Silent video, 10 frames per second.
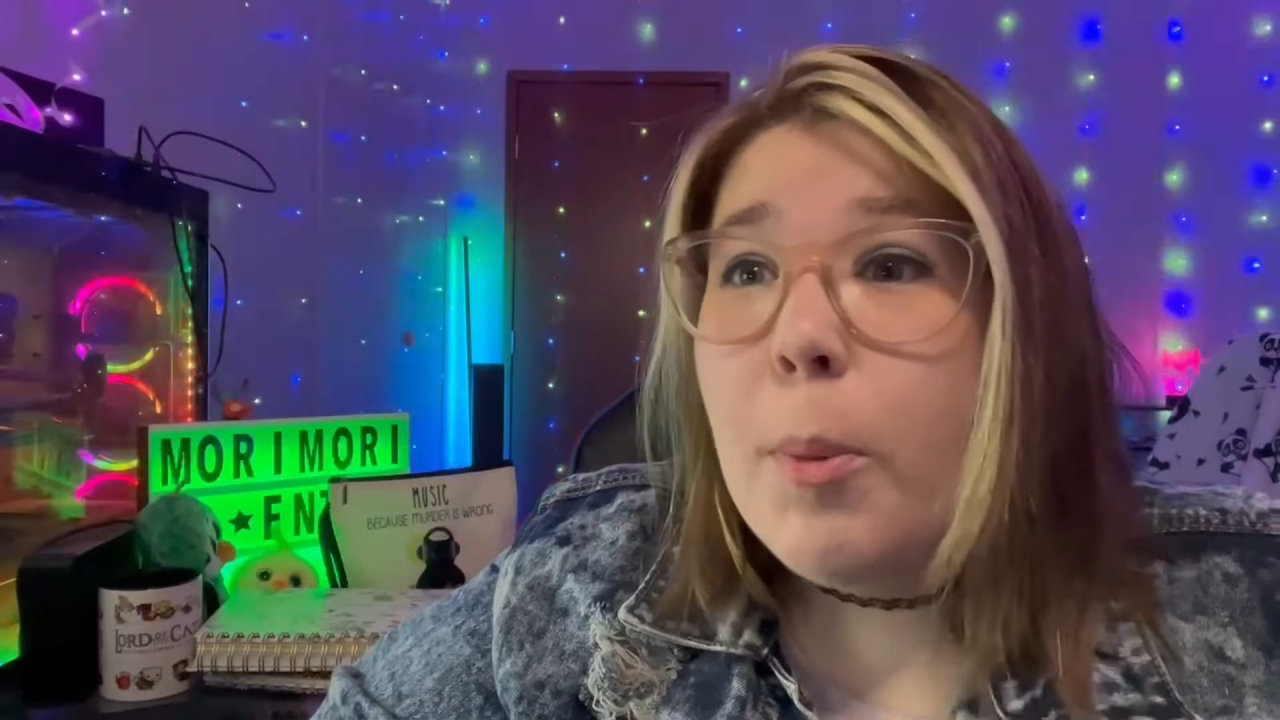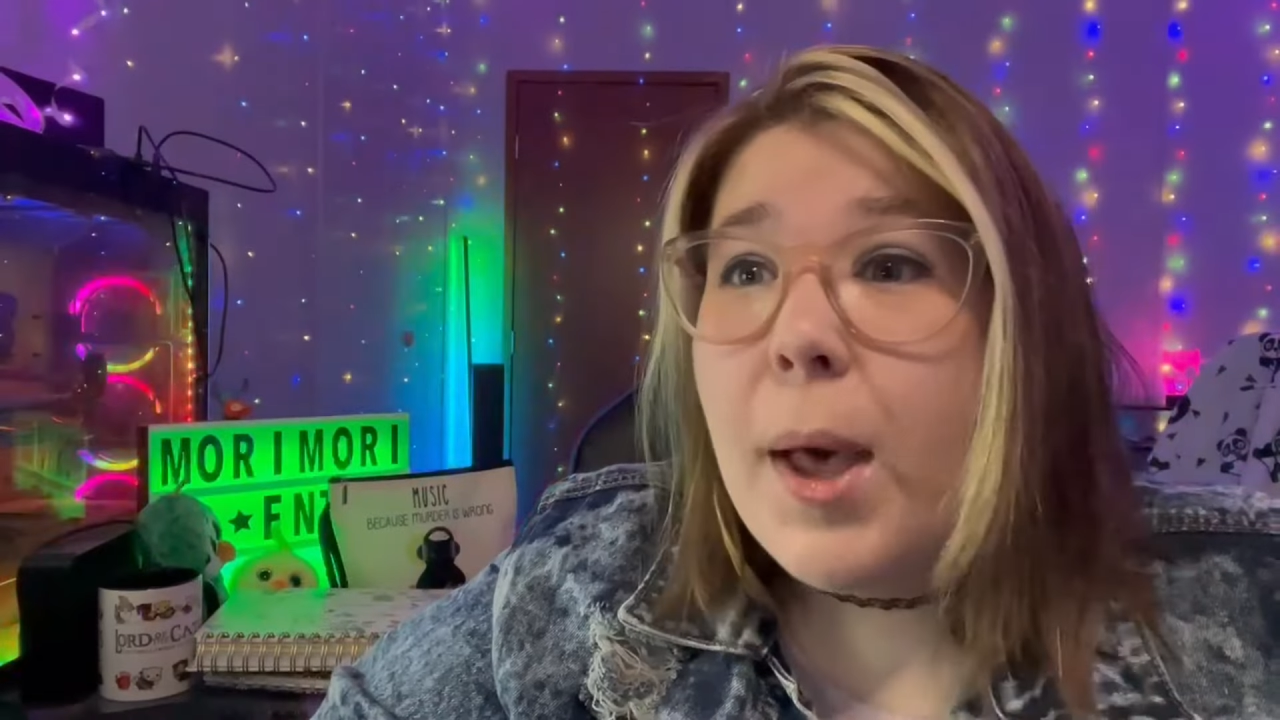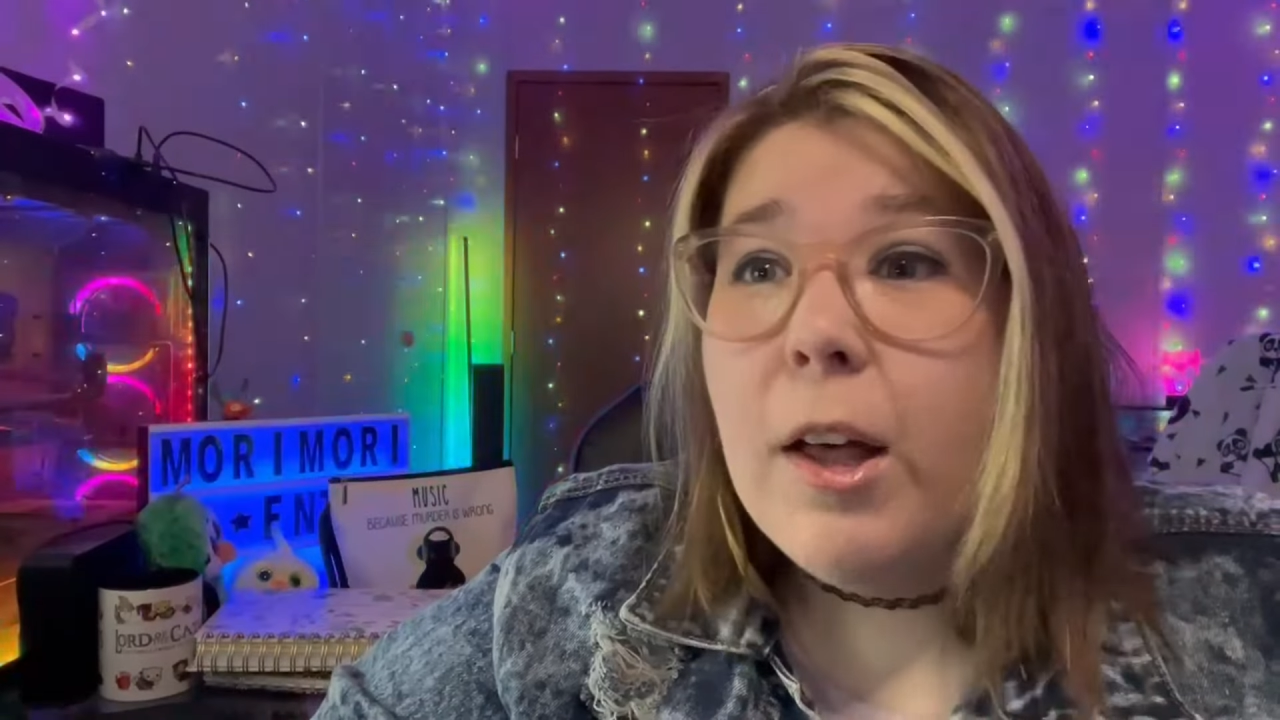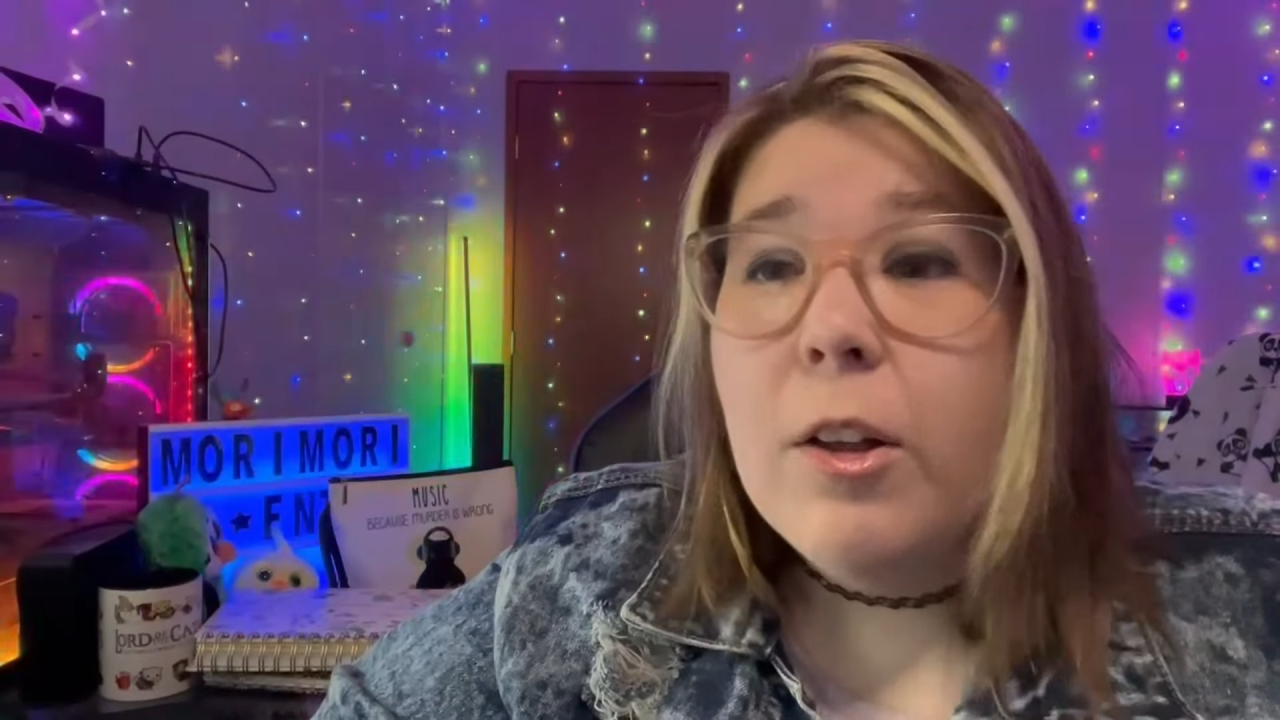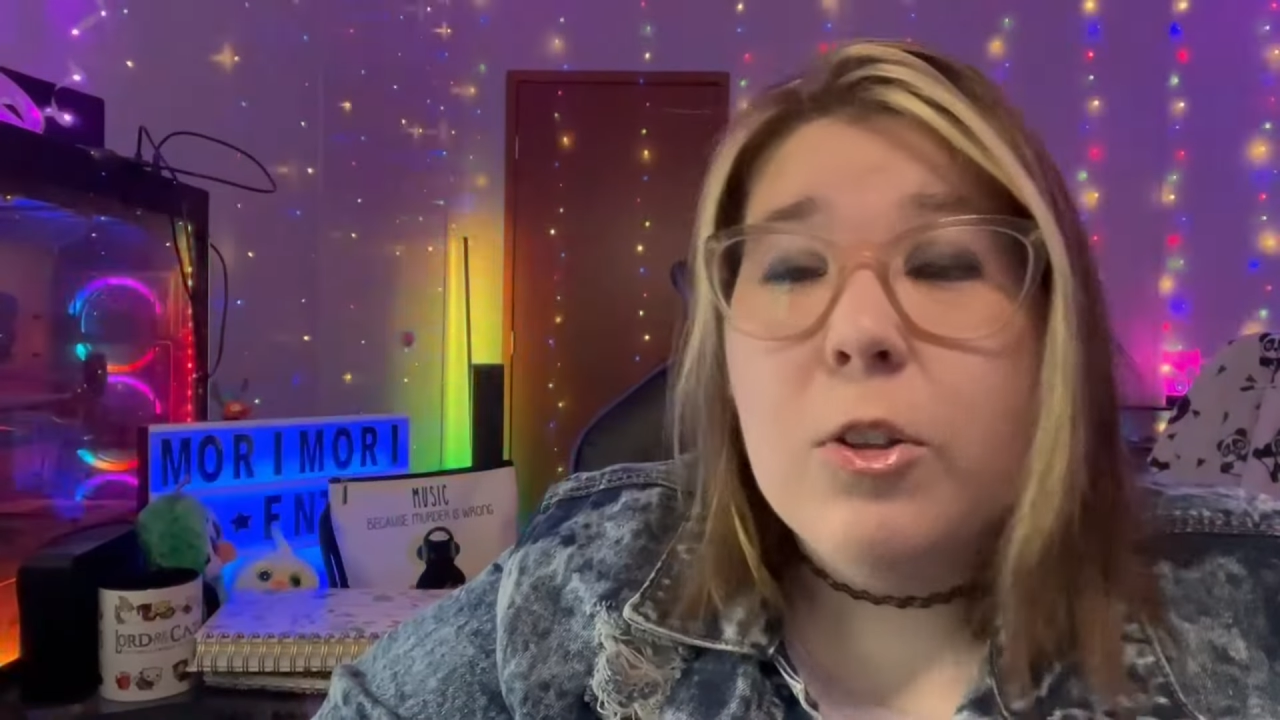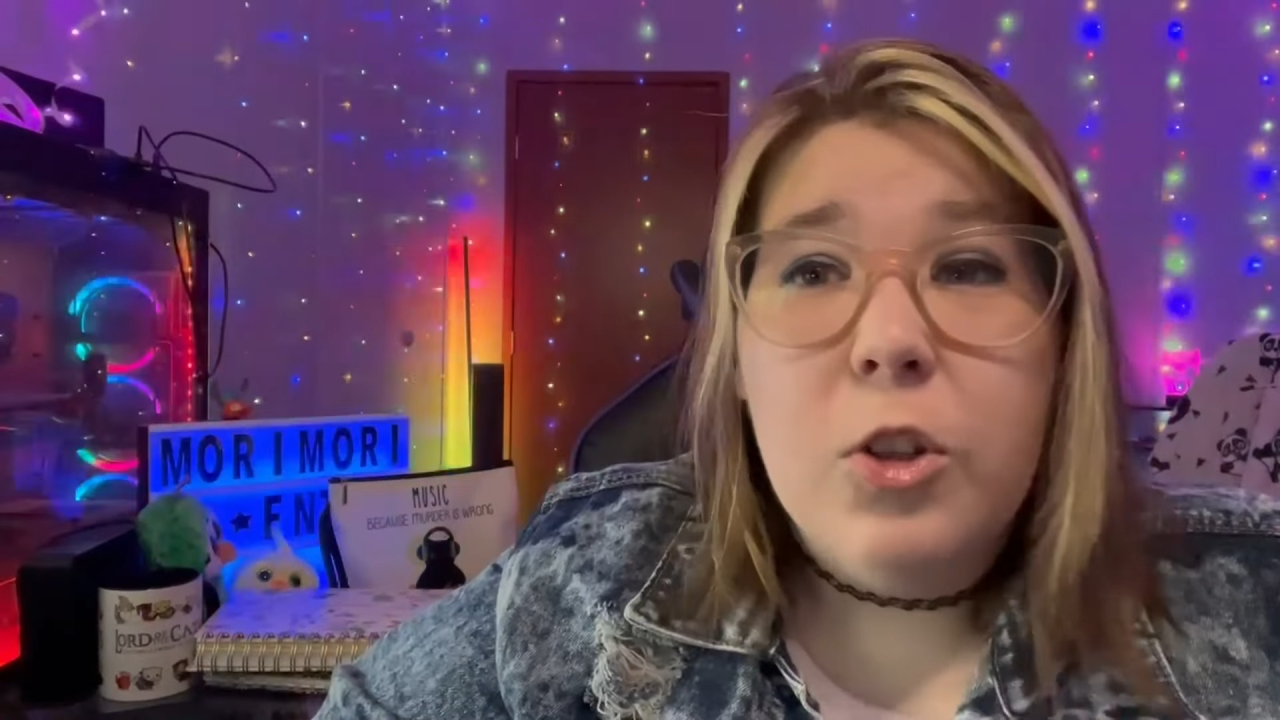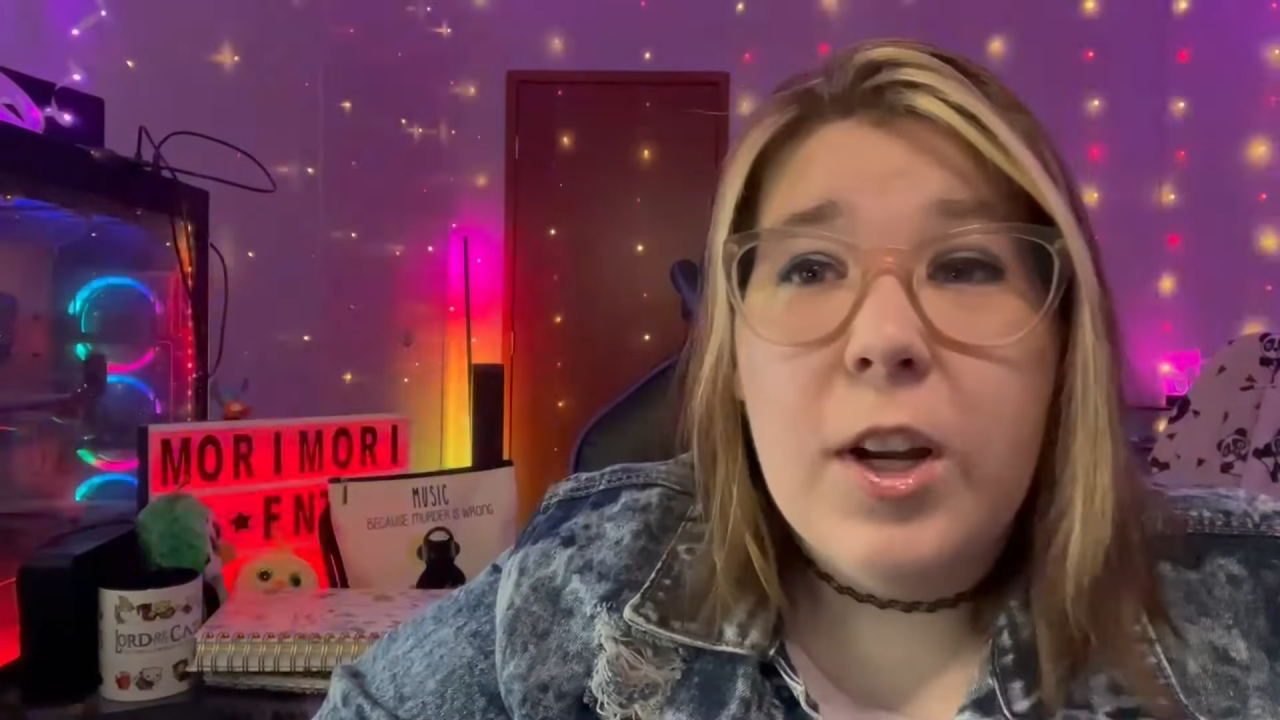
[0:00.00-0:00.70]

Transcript: bells or